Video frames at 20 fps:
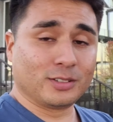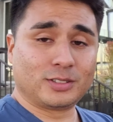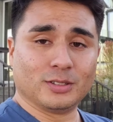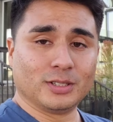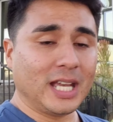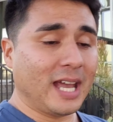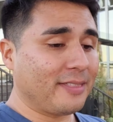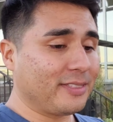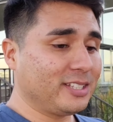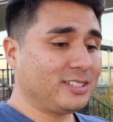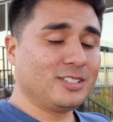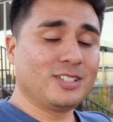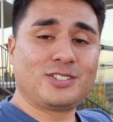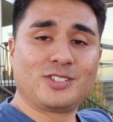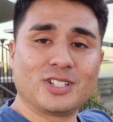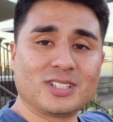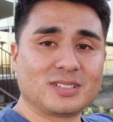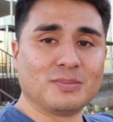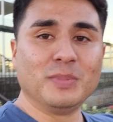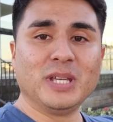So yeah, this is
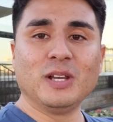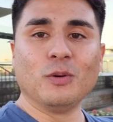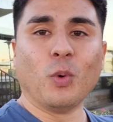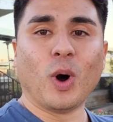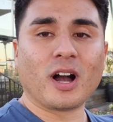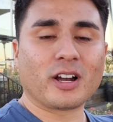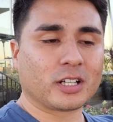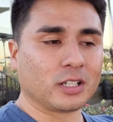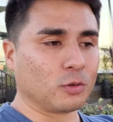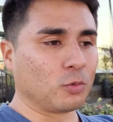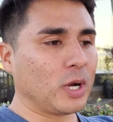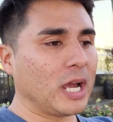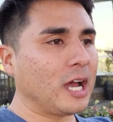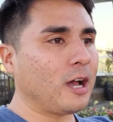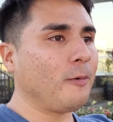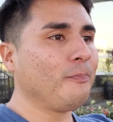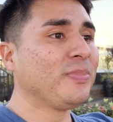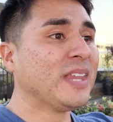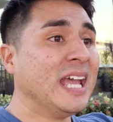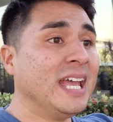just me walking
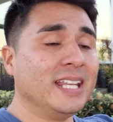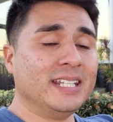around.